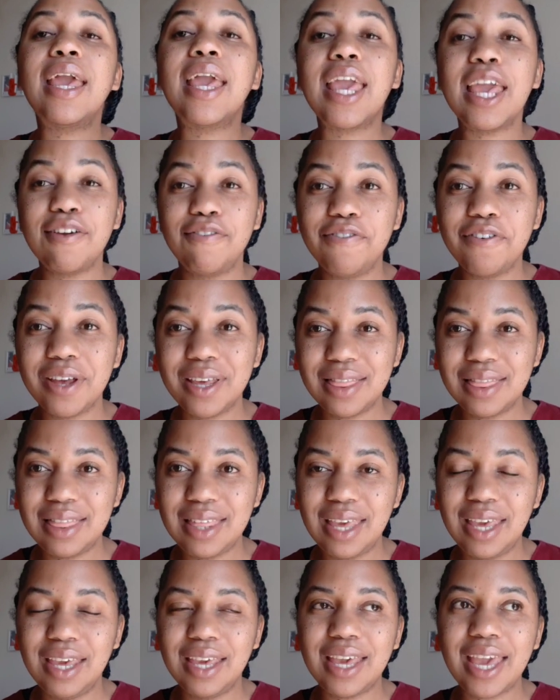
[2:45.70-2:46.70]

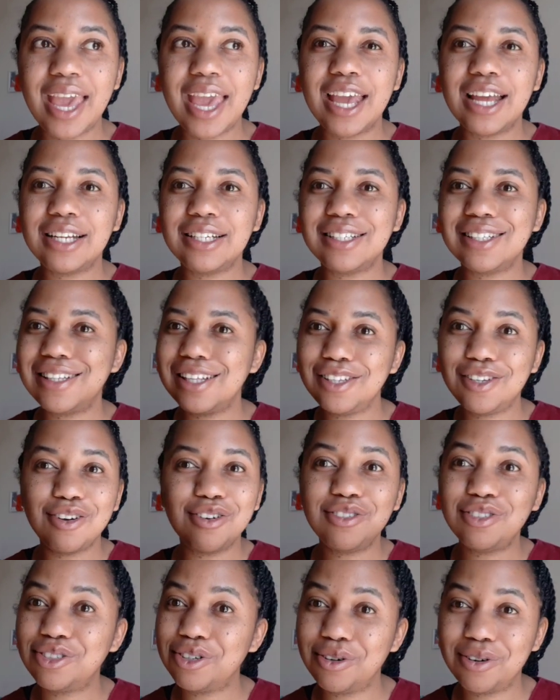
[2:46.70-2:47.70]
everything and they
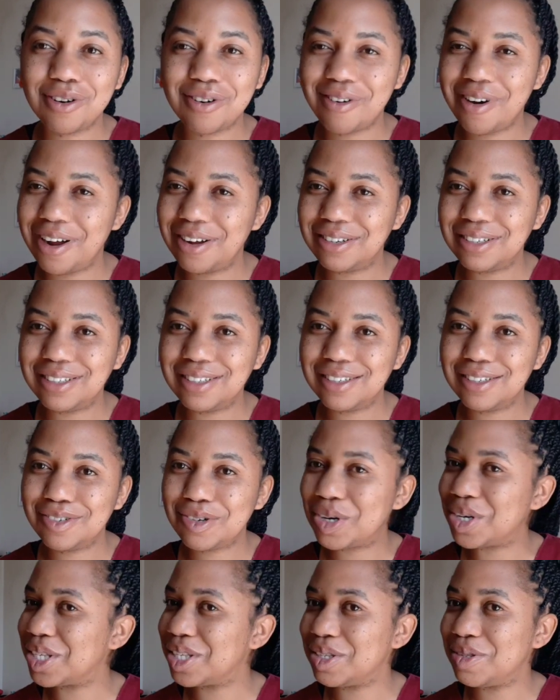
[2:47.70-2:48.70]
don't joke around
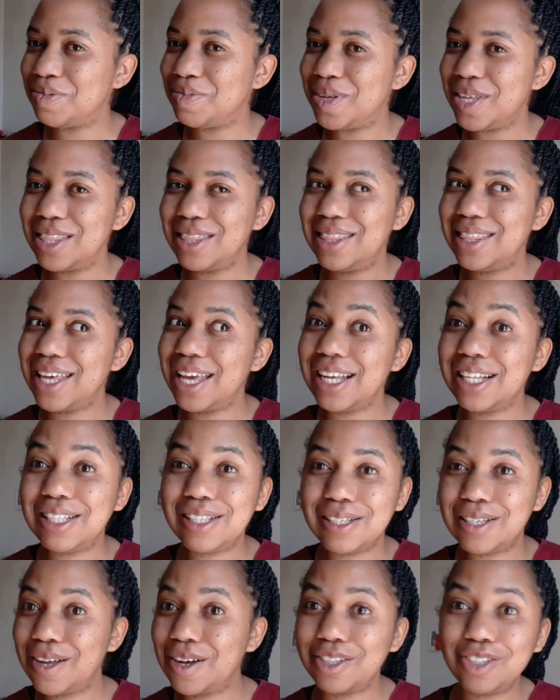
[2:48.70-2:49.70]
trust me they
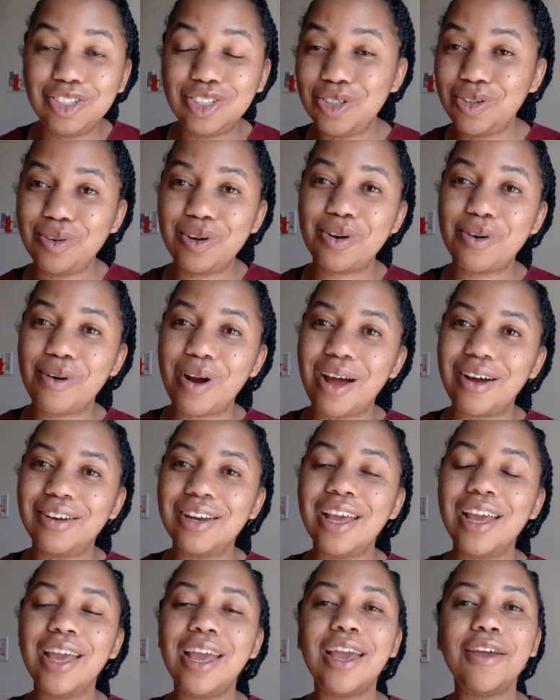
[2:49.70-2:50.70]
do not joke around
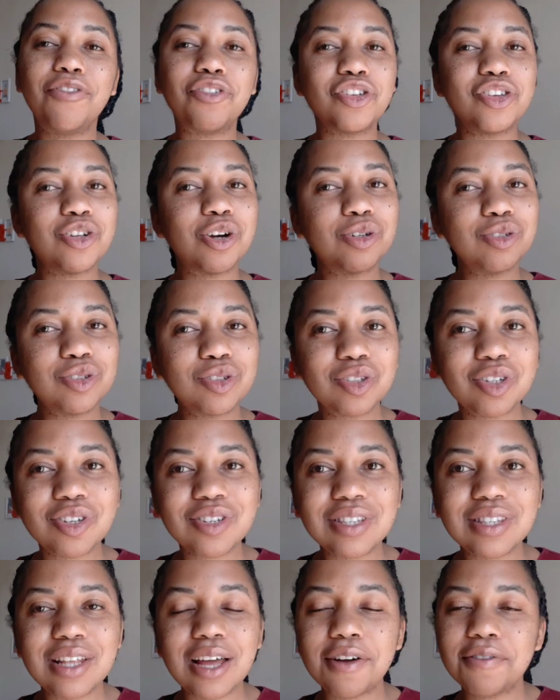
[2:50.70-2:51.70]
if you don't do your
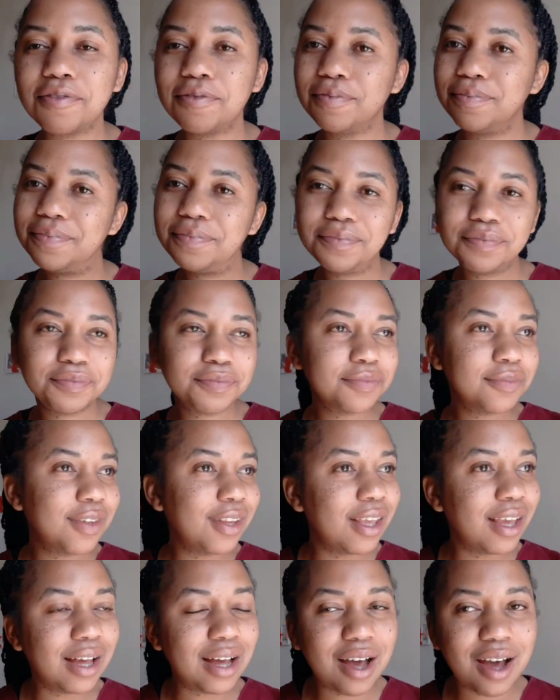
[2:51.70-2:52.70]
stuff
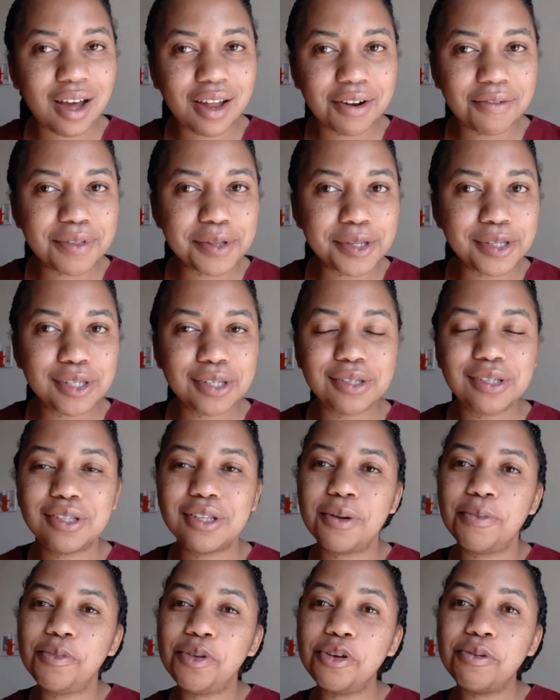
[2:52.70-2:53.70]
you're out of the
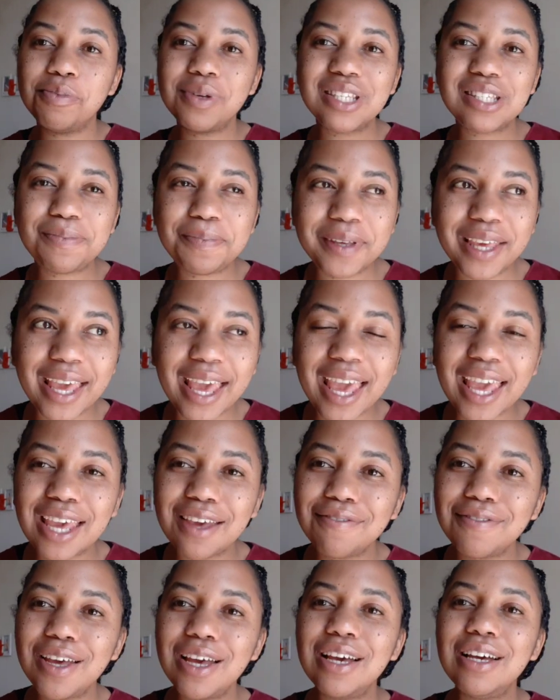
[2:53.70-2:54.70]
system you
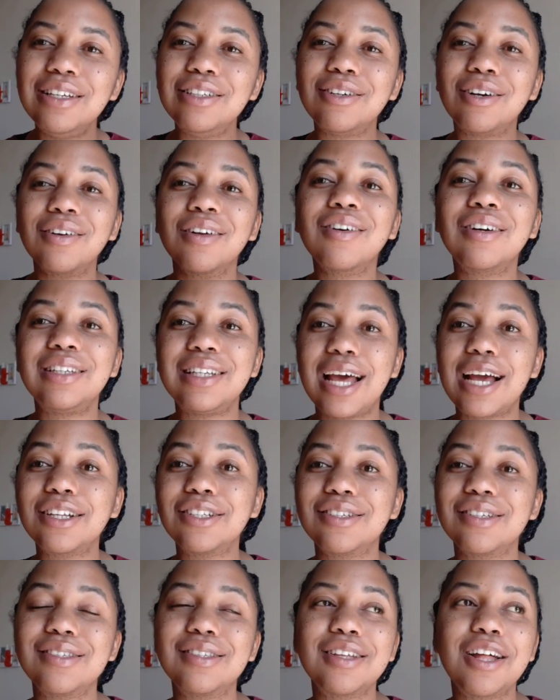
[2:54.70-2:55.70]
misbehave don't conduct
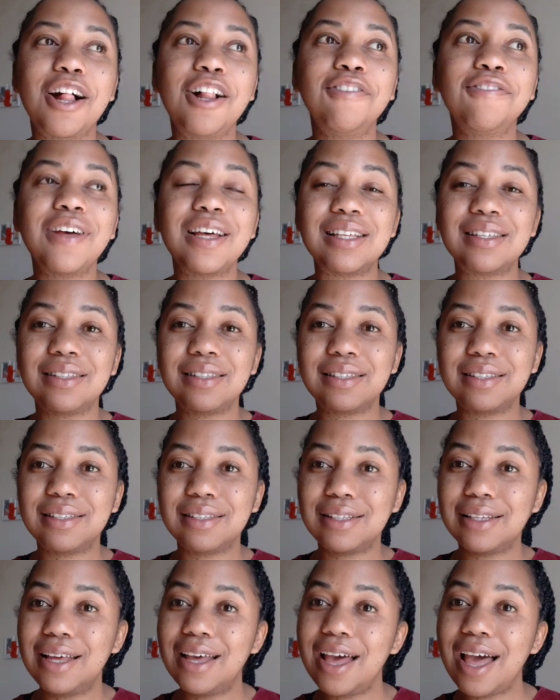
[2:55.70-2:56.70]
yourself as
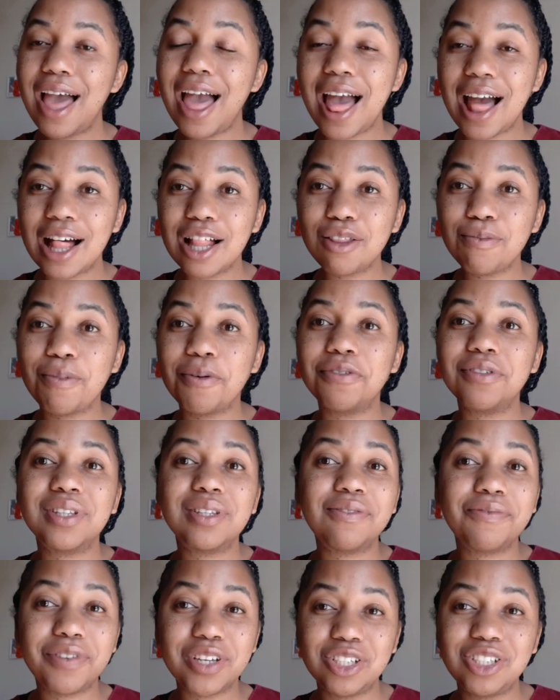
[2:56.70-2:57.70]
a health
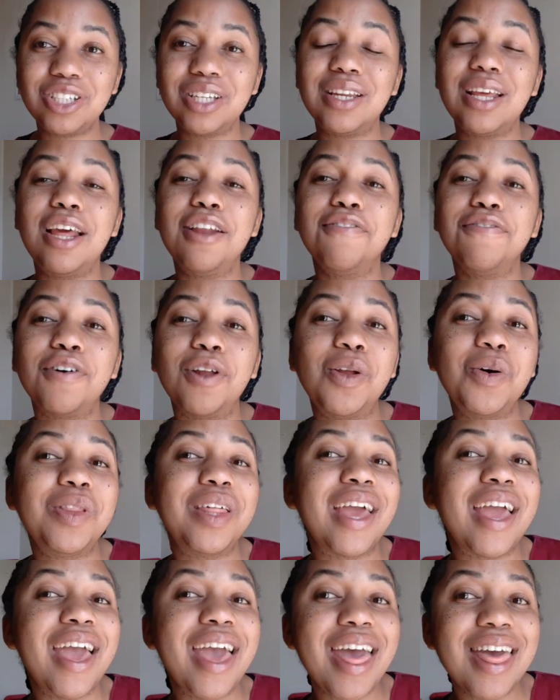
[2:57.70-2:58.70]
profession and follow
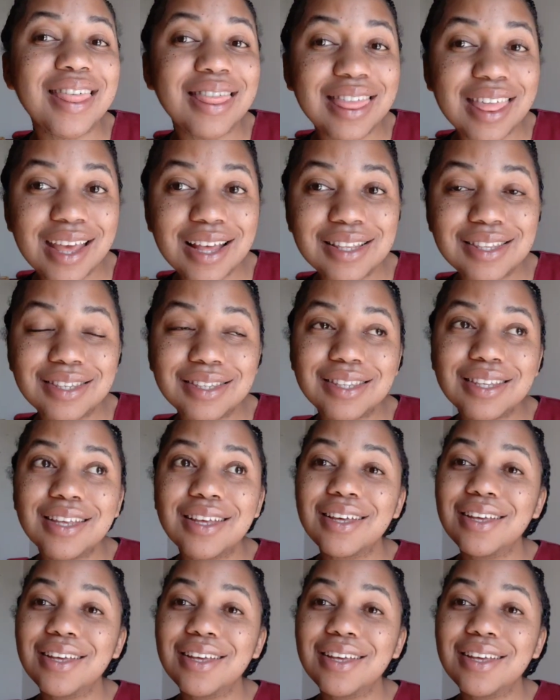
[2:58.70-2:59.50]
the ethics